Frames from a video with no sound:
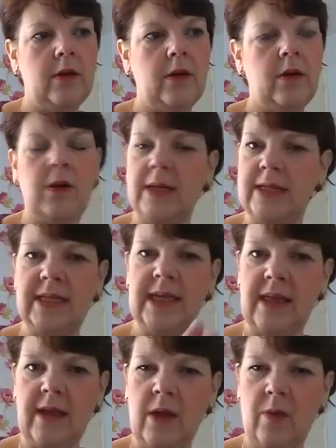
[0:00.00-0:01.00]
You can
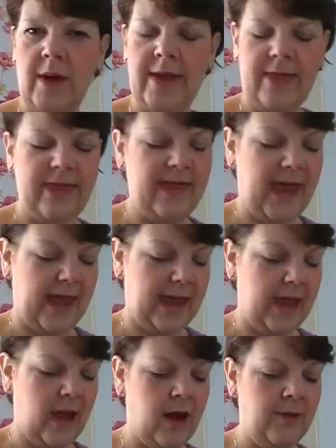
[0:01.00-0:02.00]
see they're quite
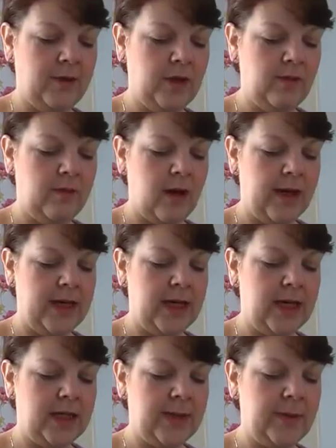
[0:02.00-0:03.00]
thick, and I'm doing mine in
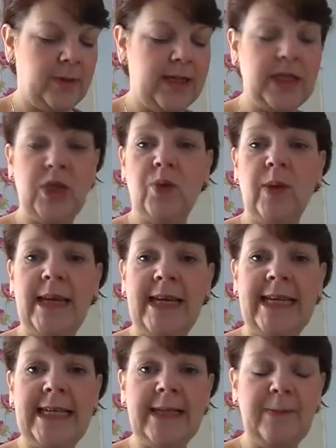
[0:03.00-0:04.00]
a double knit
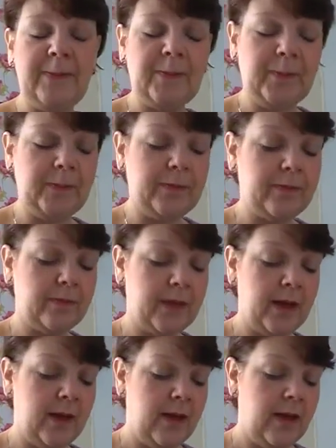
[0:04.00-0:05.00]
tweed
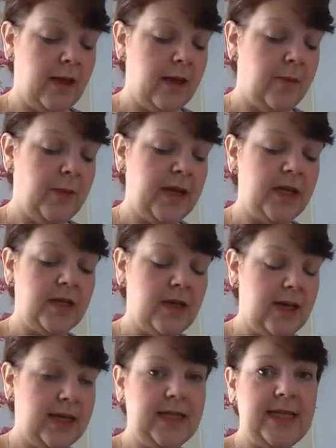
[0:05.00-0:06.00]
because,
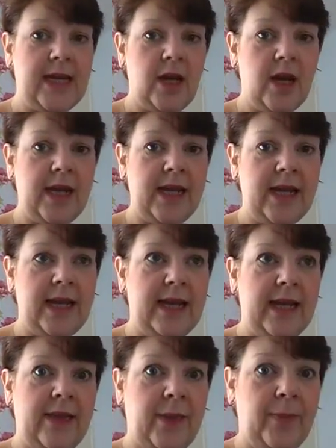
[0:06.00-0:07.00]
as I said earlier
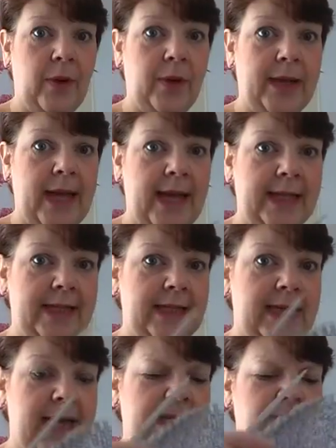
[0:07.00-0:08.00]
in the podcast
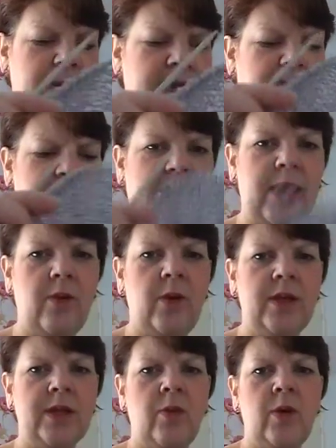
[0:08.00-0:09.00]
last week, I think it
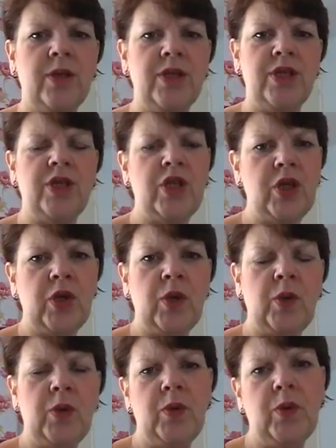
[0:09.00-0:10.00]
was, I want
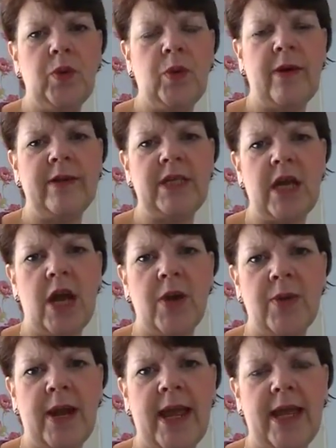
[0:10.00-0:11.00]
to wear a
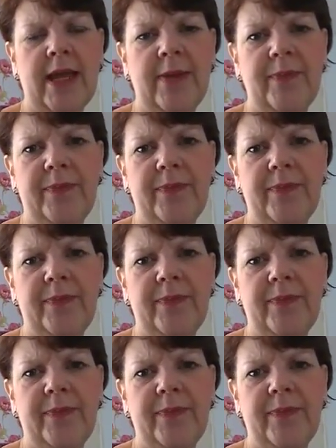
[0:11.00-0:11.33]
turtleneck